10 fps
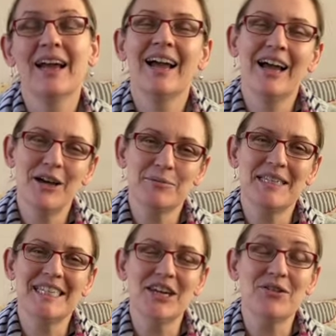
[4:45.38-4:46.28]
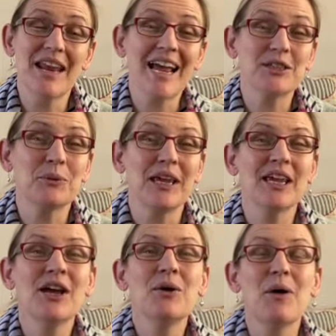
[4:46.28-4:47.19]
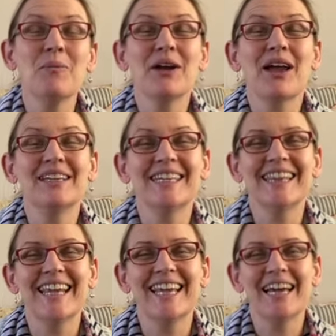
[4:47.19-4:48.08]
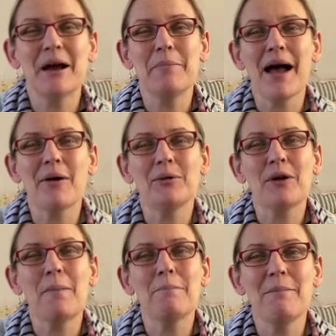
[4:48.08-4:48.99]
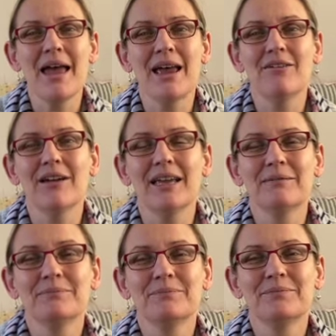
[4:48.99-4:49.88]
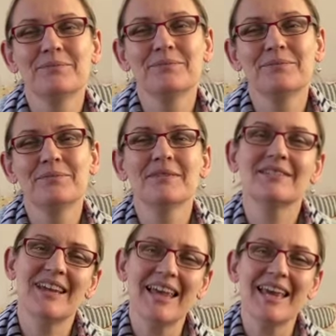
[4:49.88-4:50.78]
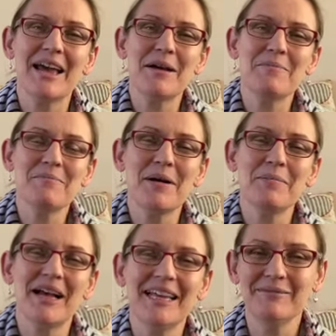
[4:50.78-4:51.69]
Hope to see you next week when we're going to think about Mary. Take care. Bye-bye.